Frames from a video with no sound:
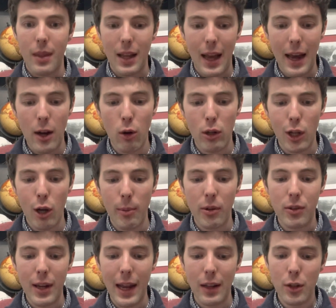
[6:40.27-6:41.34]
At Oklahoma
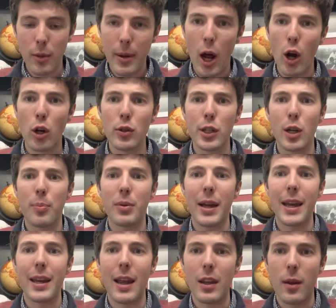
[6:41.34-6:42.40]
State, a little bit earlier,
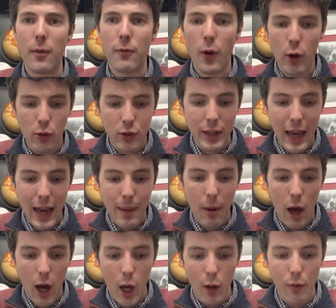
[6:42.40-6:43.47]
playing at the first game
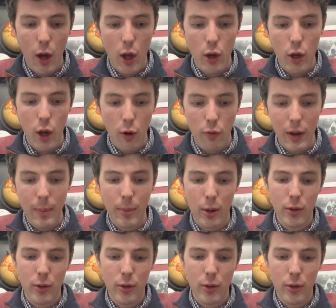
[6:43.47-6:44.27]
of November,